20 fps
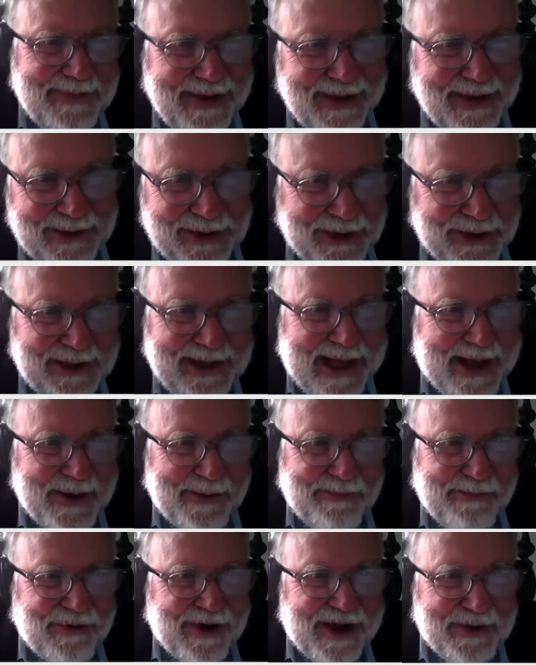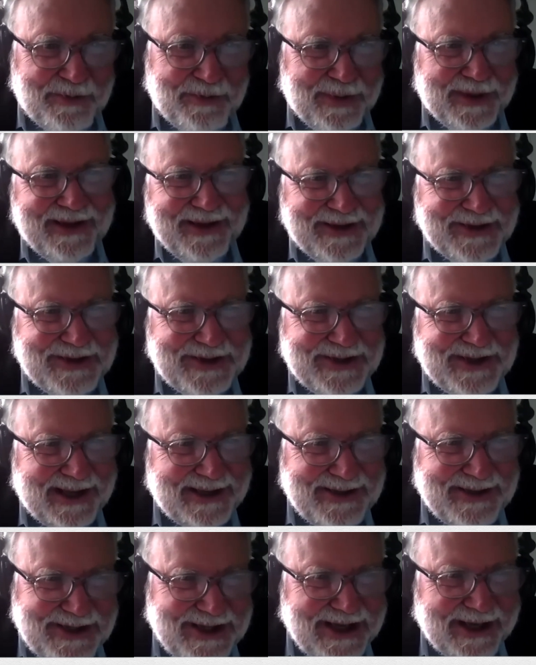a little out of breath because
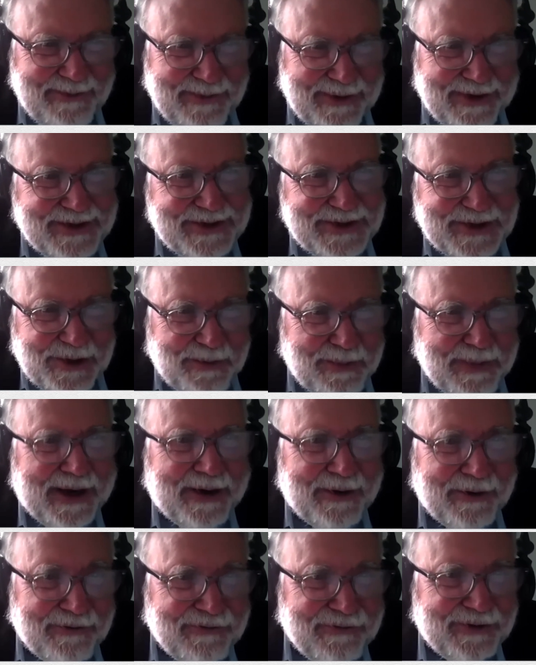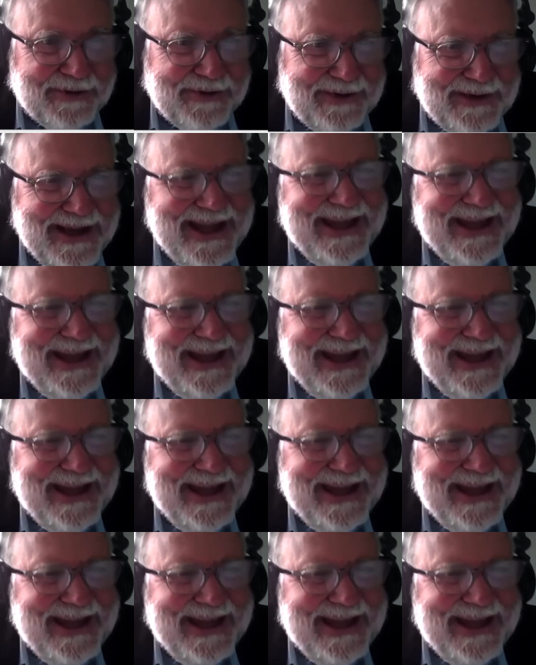that statement is so powerful.